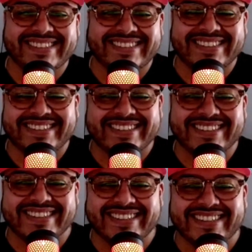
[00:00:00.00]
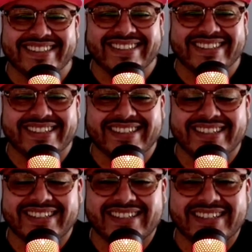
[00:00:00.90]

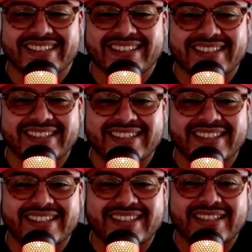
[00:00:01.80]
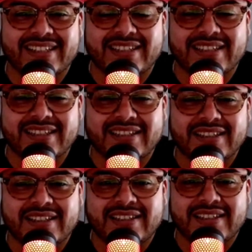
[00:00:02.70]

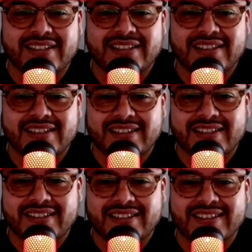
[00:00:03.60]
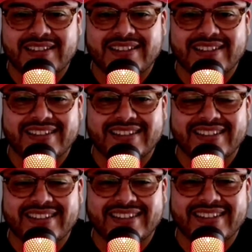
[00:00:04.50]

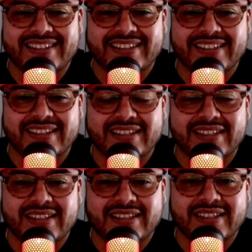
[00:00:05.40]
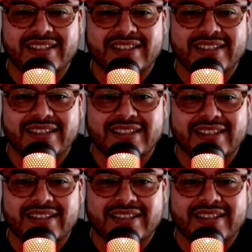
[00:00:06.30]

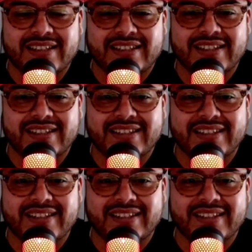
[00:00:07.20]
[no speech]